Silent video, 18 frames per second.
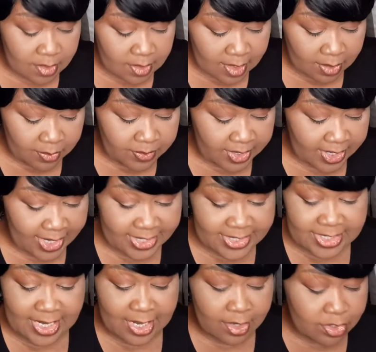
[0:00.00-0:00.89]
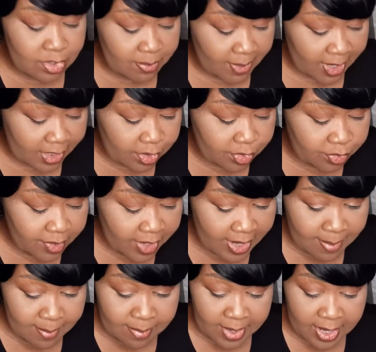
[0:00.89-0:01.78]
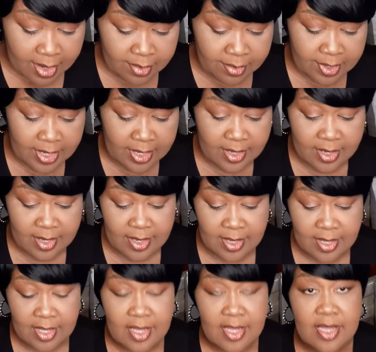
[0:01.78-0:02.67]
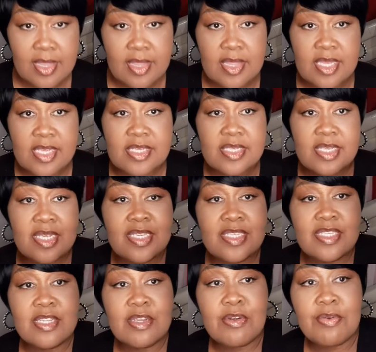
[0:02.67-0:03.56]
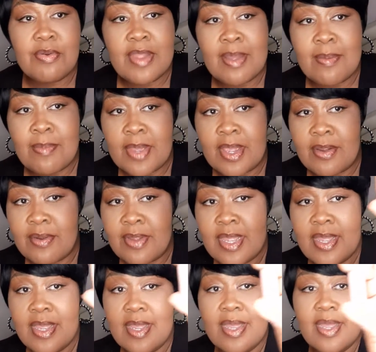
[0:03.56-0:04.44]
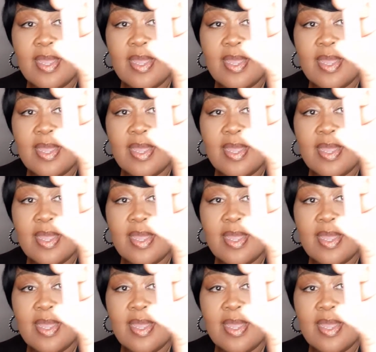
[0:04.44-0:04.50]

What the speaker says: now, what I tell you, my cranberry, this is the cranberry.